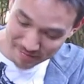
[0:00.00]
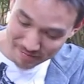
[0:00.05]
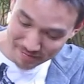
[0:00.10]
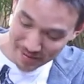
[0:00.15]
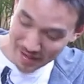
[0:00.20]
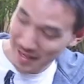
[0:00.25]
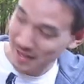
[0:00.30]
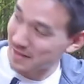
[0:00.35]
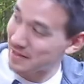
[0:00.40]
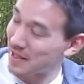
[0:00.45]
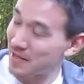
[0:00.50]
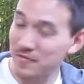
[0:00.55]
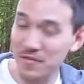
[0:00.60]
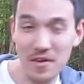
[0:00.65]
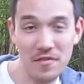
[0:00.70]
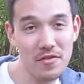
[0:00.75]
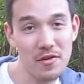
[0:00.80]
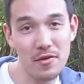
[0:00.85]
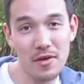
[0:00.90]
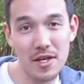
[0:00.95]
Man, if,
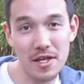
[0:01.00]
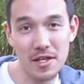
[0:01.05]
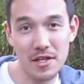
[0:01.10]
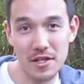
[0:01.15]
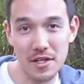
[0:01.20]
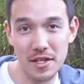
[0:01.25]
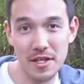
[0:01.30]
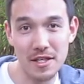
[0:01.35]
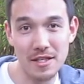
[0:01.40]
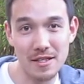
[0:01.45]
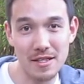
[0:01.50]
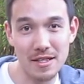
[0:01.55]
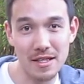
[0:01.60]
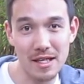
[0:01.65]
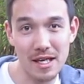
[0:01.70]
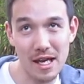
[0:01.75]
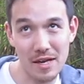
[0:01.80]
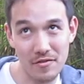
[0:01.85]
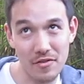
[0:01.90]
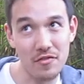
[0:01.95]
if you want a good
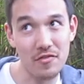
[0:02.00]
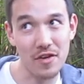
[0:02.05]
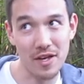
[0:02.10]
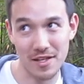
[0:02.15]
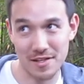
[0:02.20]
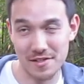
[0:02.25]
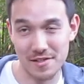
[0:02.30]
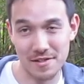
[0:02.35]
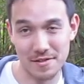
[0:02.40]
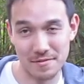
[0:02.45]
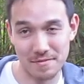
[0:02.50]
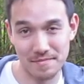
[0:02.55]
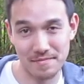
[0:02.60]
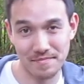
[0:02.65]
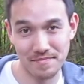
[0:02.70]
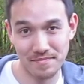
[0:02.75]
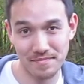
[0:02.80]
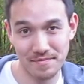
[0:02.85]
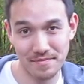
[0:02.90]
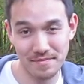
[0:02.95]
Hefeweizen
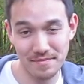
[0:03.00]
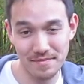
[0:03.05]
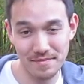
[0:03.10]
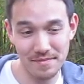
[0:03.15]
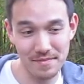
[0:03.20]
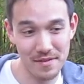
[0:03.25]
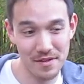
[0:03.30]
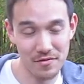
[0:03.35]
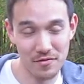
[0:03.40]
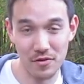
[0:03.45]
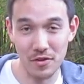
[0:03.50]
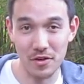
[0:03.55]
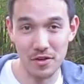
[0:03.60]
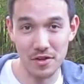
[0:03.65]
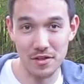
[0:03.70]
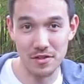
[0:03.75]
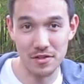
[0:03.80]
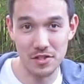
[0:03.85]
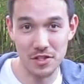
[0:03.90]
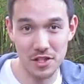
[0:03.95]
for
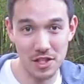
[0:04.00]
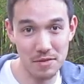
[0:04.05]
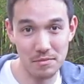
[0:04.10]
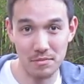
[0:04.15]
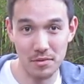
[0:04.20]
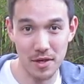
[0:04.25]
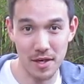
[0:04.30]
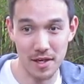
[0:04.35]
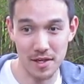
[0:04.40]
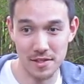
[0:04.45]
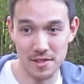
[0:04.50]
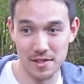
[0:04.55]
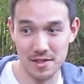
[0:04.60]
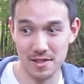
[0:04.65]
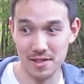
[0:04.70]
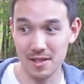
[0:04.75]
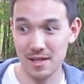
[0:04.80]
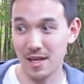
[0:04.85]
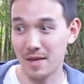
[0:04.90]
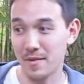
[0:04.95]
a cheap price,
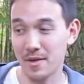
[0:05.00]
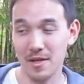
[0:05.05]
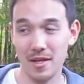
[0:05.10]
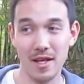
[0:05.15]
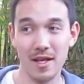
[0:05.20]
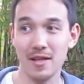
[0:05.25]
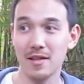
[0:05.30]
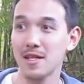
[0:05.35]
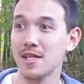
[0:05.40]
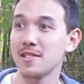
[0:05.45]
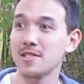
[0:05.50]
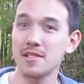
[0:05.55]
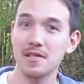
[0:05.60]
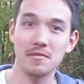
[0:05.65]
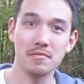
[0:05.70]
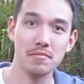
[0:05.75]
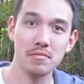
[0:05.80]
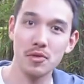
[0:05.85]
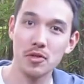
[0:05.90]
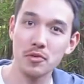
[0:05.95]
I mean like less
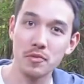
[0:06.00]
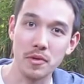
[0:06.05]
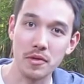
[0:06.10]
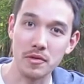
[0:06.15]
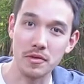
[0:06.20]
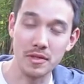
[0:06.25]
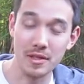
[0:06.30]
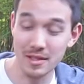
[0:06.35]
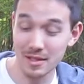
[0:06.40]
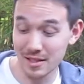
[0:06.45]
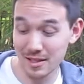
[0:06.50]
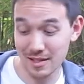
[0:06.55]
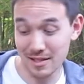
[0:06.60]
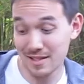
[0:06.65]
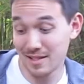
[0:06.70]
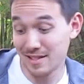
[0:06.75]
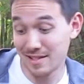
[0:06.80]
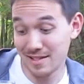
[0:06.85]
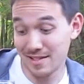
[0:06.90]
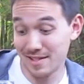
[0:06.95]
than Blue Moon,
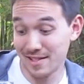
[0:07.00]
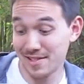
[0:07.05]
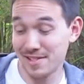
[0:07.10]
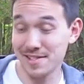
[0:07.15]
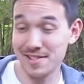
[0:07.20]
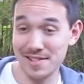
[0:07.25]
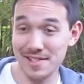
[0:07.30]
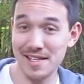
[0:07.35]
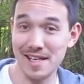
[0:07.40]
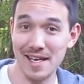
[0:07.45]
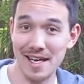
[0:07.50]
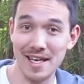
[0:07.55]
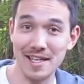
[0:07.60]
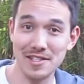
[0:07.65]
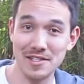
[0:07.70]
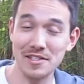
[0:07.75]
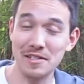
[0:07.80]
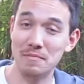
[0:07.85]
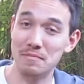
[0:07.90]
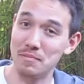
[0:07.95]
this is
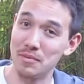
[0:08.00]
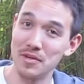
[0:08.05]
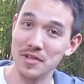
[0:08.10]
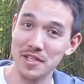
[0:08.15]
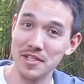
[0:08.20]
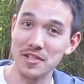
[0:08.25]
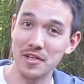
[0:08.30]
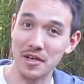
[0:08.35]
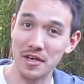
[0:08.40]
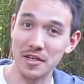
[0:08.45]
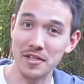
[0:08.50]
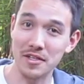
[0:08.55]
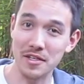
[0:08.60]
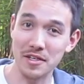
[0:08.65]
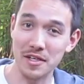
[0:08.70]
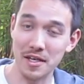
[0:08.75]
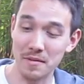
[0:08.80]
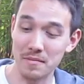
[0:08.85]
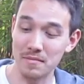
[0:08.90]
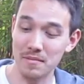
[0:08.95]
actually pretty darn good.
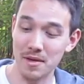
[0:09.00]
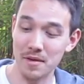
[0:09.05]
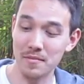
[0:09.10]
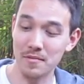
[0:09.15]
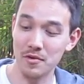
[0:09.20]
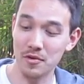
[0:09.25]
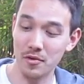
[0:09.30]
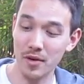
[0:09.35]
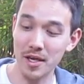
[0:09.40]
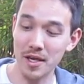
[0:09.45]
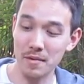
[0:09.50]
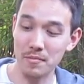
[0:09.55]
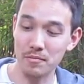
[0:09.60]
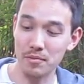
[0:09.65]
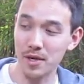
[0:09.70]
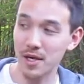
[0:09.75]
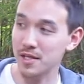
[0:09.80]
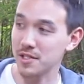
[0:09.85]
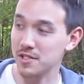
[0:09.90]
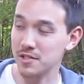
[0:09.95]
I'm, I'm quite
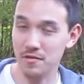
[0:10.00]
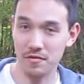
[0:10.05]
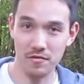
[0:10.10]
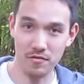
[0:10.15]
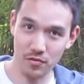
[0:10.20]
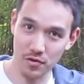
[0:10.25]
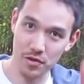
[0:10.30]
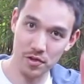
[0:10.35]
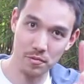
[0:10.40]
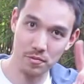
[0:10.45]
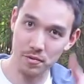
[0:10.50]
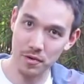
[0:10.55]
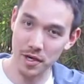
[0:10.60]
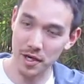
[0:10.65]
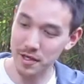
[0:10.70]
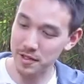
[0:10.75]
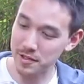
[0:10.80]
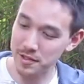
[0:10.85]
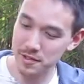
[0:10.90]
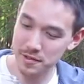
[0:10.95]
impressed for the
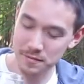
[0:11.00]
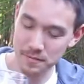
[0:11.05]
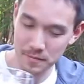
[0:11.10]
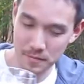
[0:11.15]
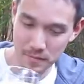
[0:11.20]
price.